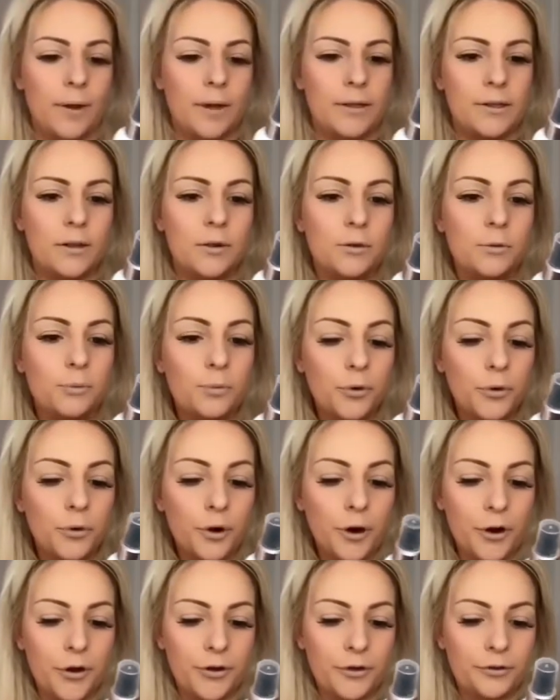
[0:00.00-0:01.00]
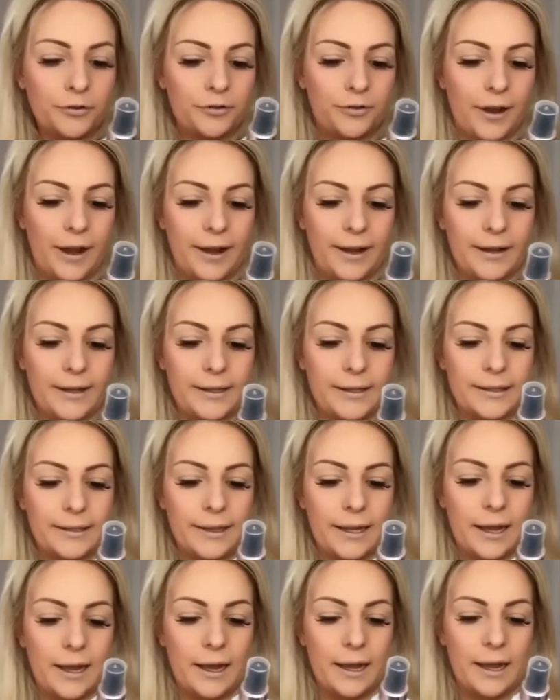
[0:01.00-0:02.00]
It's called Pro
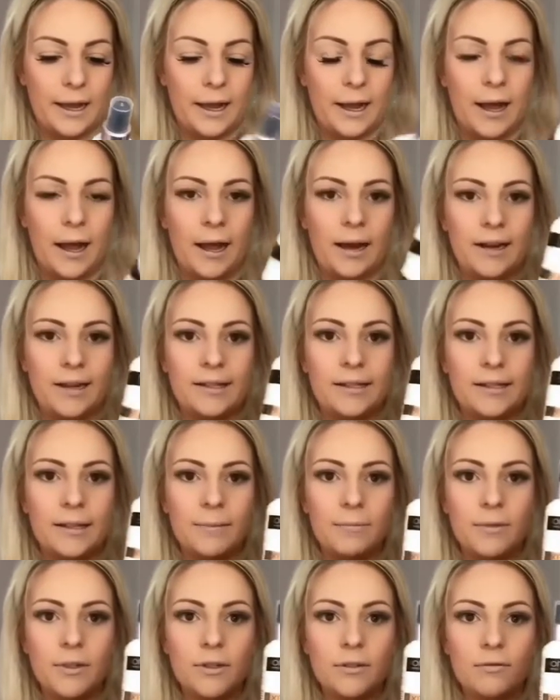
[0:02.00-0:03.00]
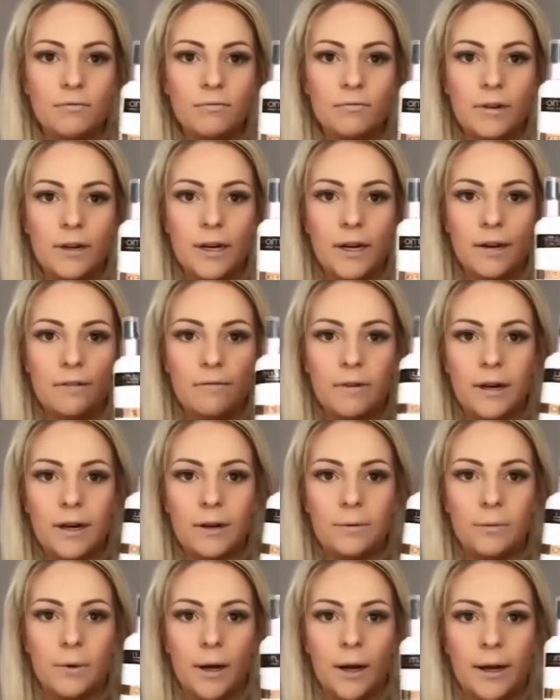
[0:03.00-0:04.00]
Fix, and it seems to
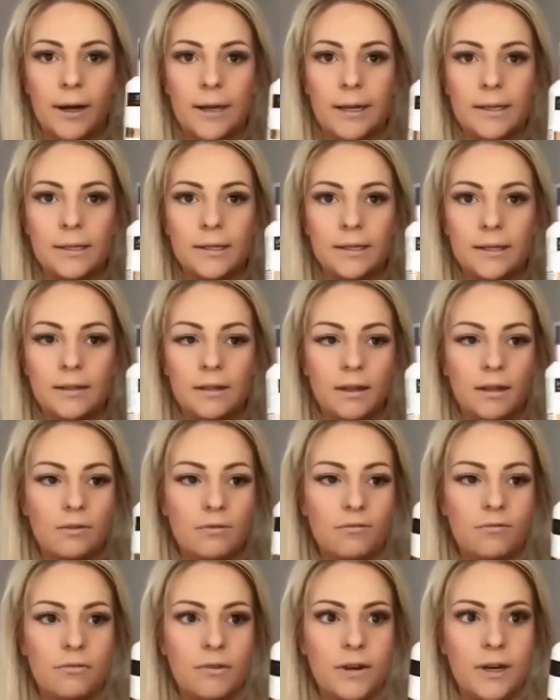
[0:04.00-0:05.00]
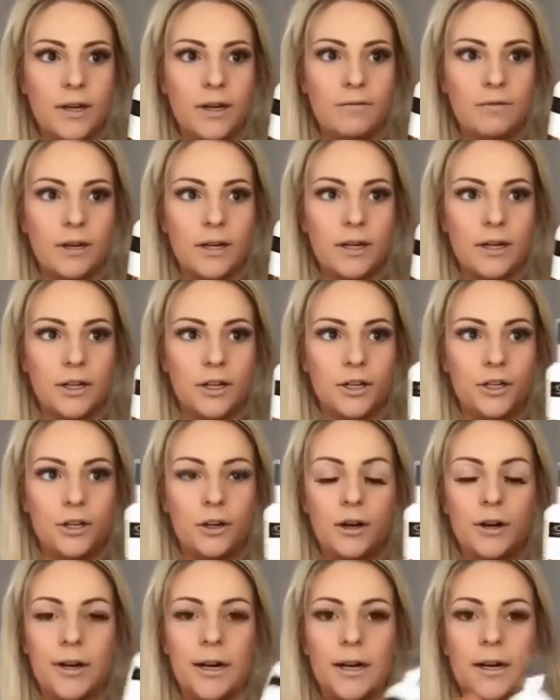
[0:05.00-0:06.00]
really work. It's really good. You
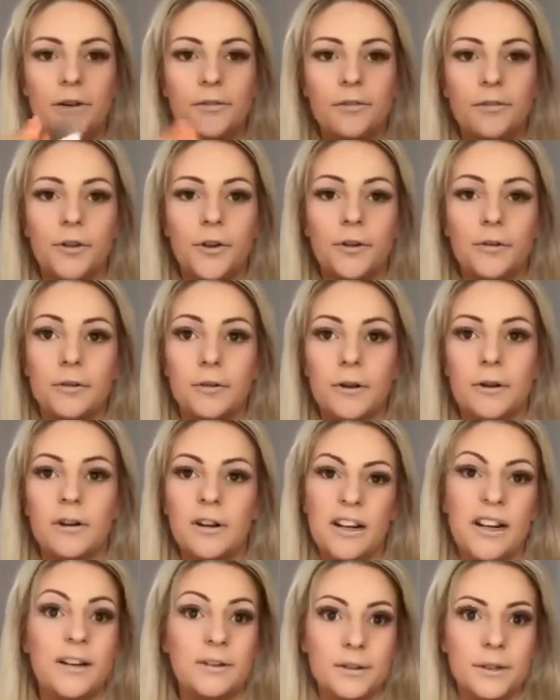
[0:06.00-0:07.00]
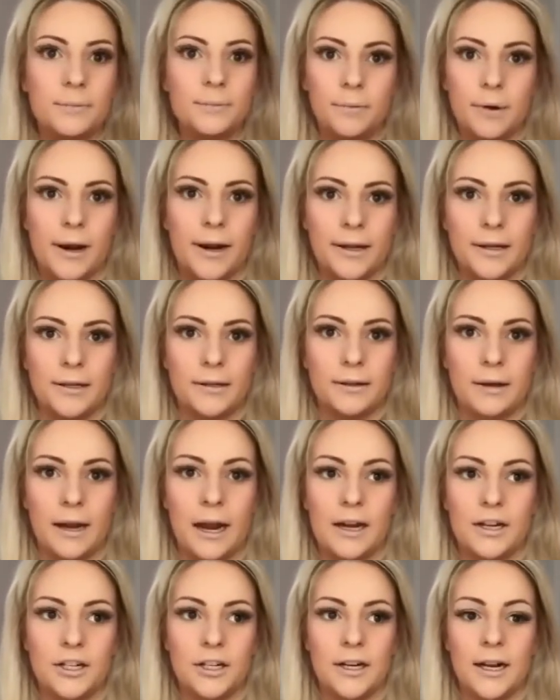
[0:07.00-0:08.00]
only need a few little sprays, so it
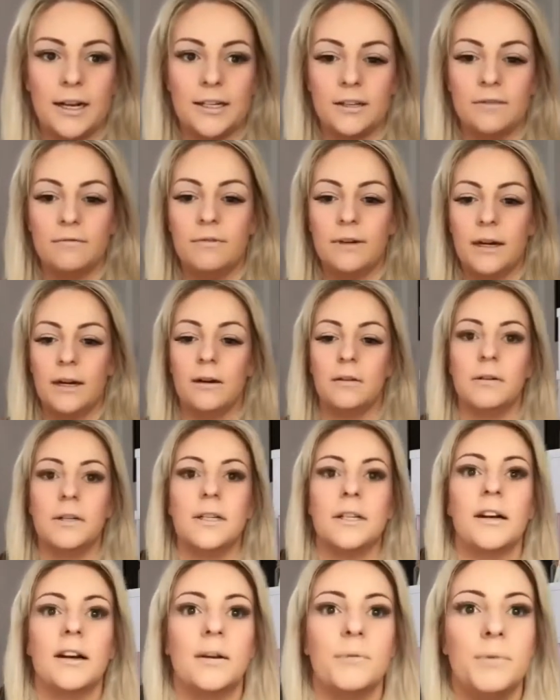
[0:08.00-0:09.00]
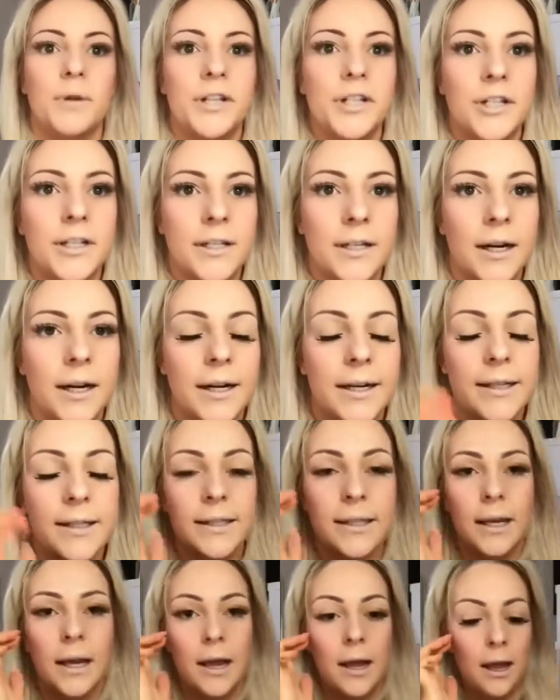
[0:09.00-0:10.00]
actually lasts a really long time, which is
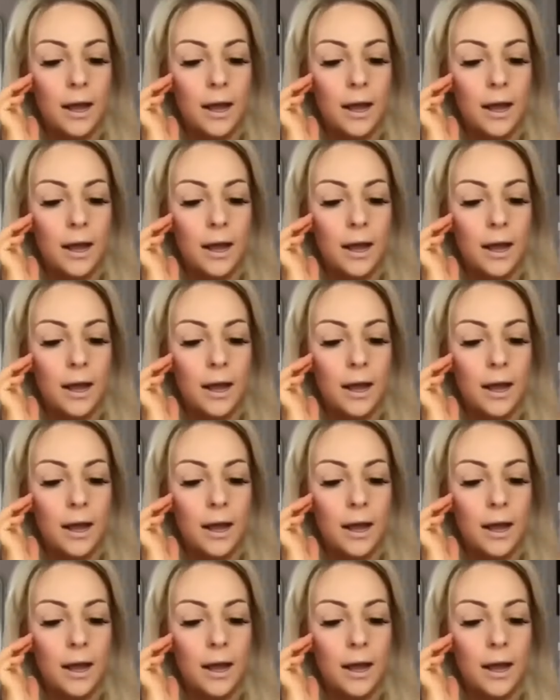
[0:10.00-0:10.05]
nice.